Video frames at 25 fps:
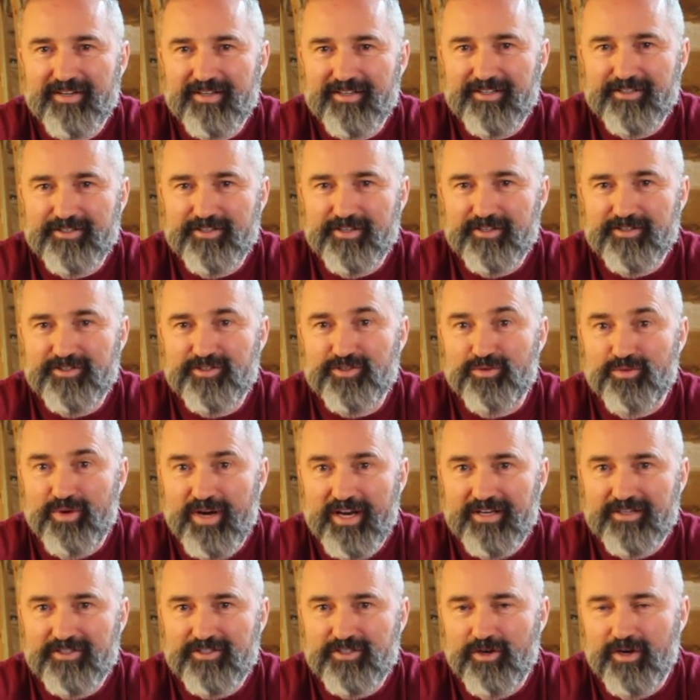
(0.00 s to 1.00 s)
It's
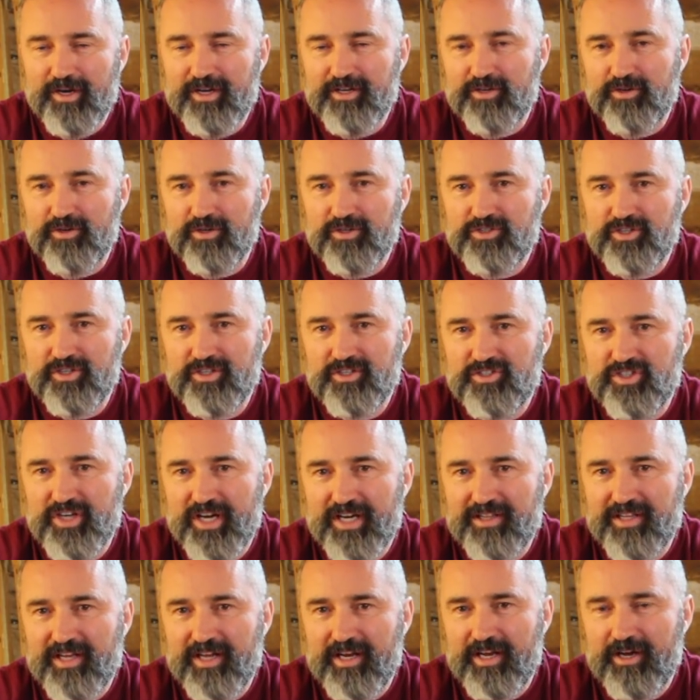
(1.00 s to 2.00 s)
great. So I encourage you to
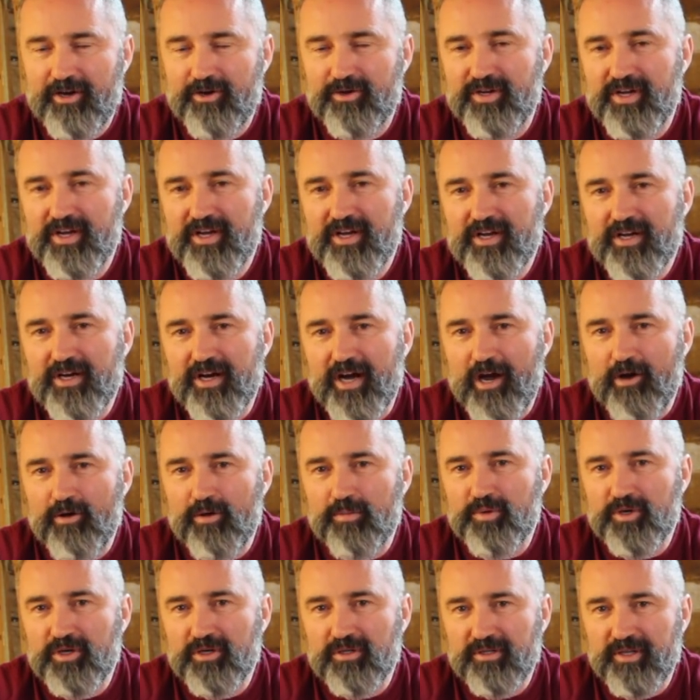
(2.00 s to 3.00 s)
check that out. I
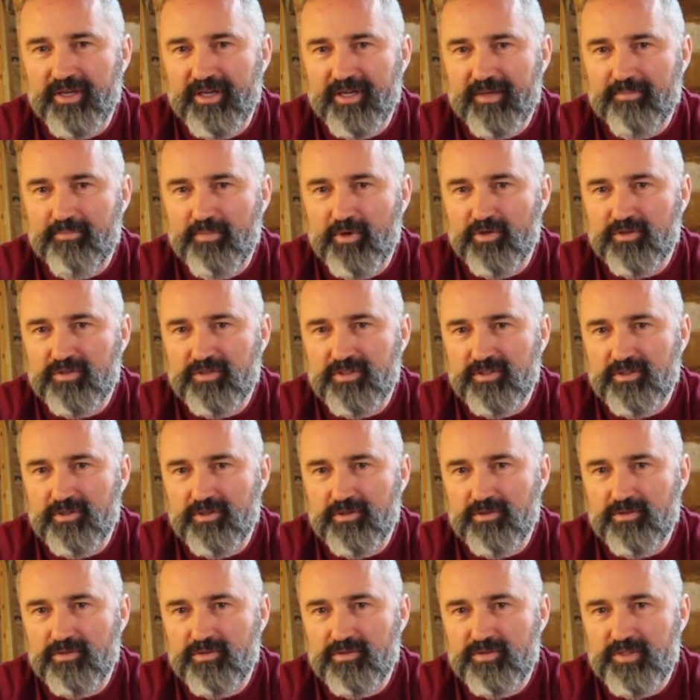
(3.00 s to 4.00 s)
will put a link both
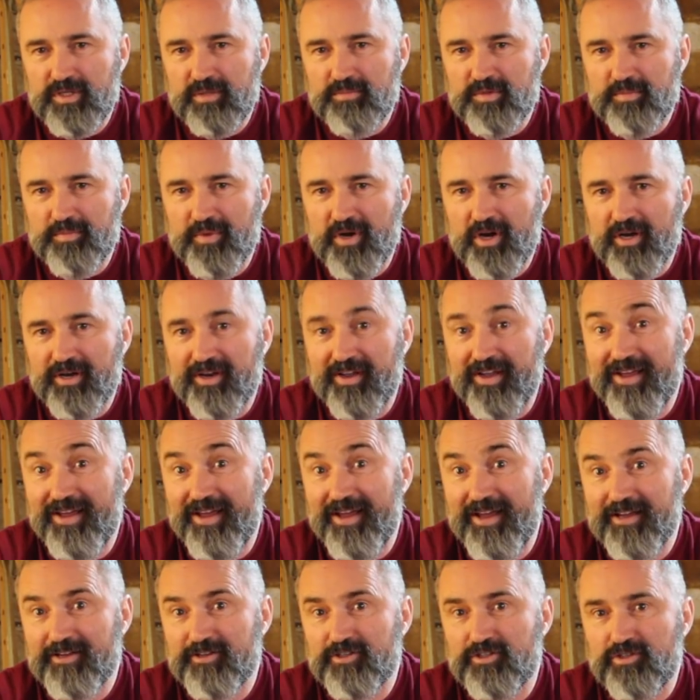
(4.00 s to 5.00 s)
to Sheep Spot
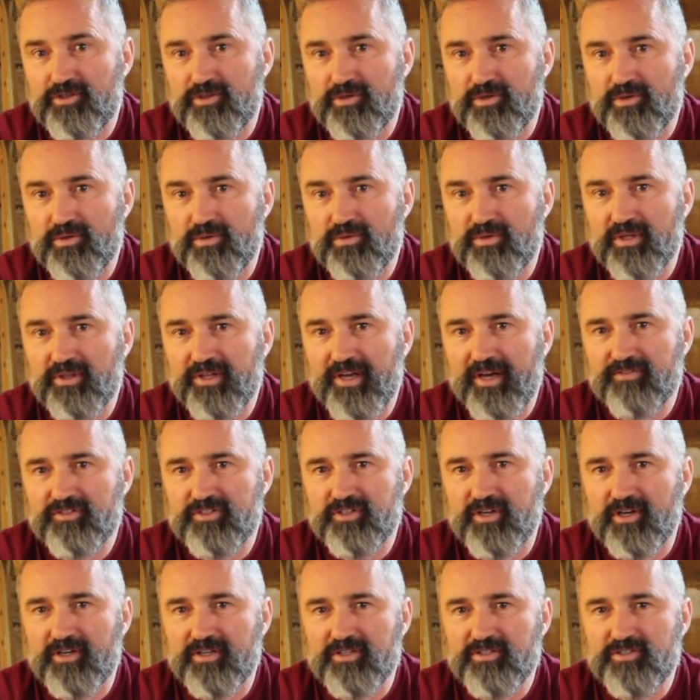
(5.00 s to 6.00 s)
and to the
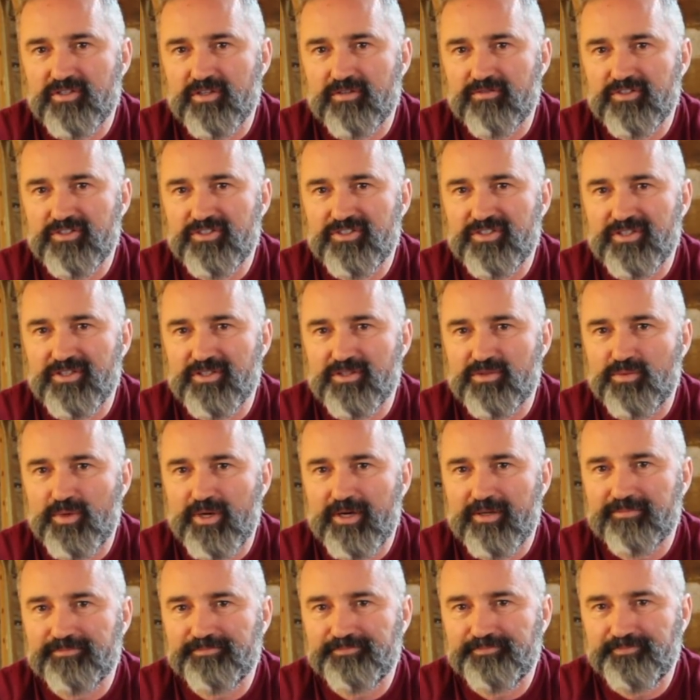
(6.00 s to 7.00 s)
Livestock Conservancy as
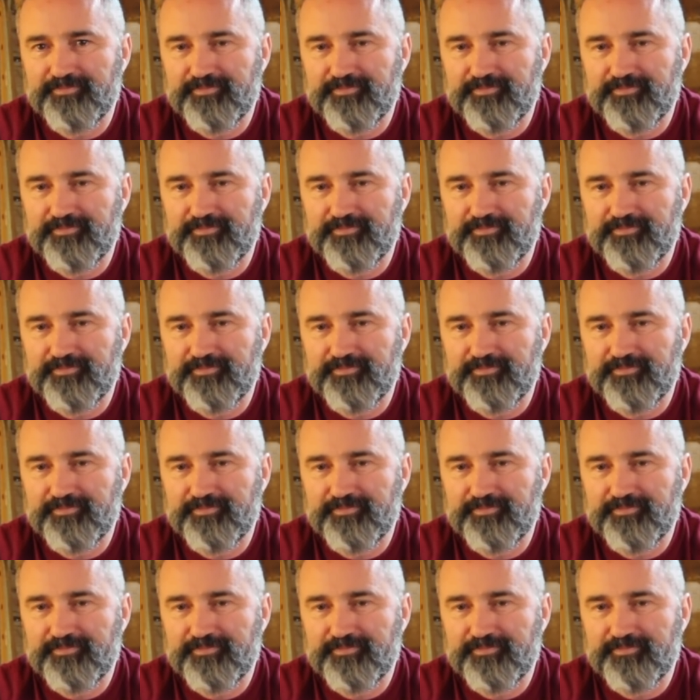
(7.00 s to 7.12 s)
well.